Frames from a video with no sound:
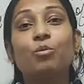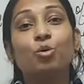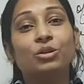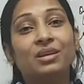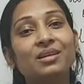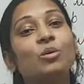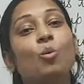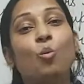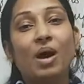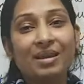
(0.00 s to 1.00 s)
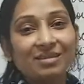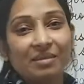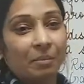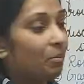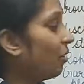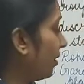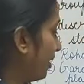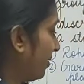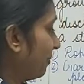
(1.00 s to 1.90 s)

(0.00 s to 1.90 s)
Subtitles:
more than one boy.